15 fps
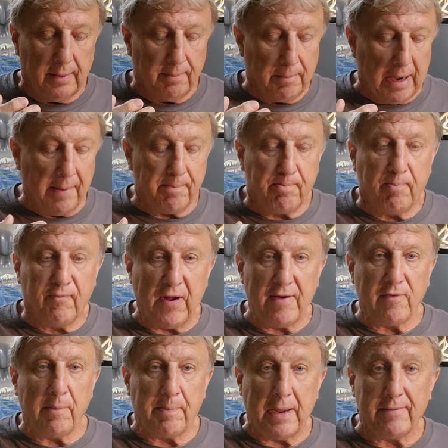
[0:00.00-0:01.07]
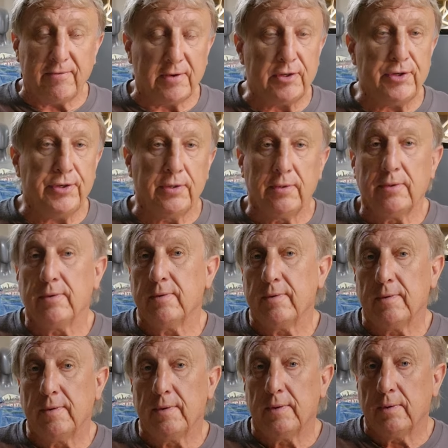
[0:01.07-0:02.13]
my favorite beverage
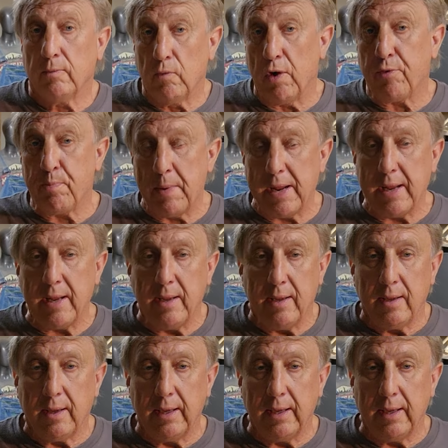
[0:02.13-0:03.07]
with me.